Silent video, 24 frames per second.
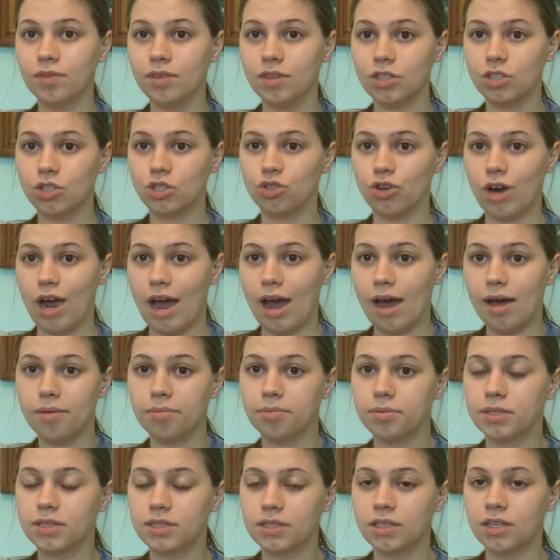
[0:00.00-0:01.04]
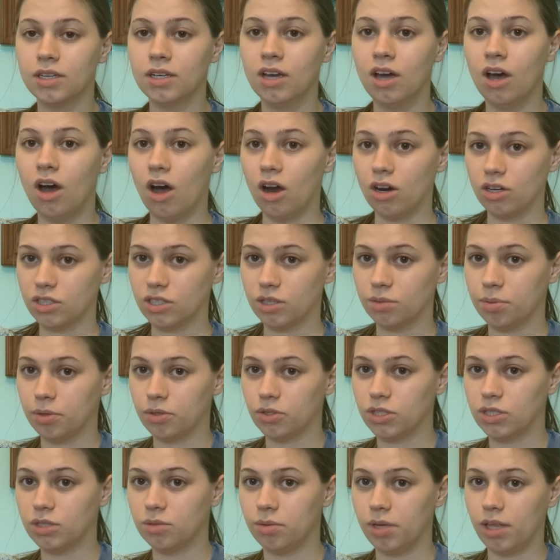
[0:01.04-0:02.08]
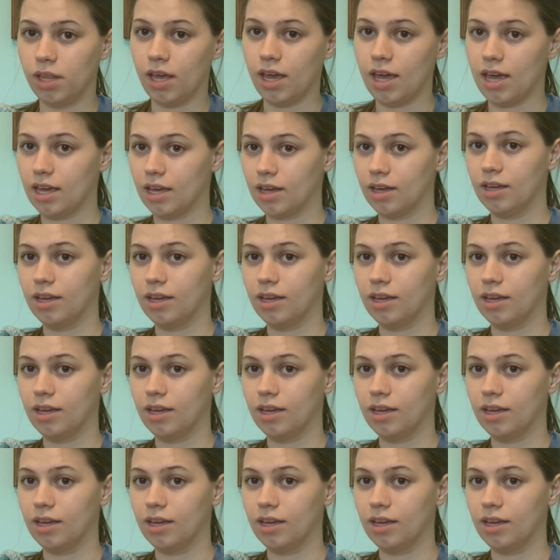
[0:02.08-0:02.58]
straps are supposed to be like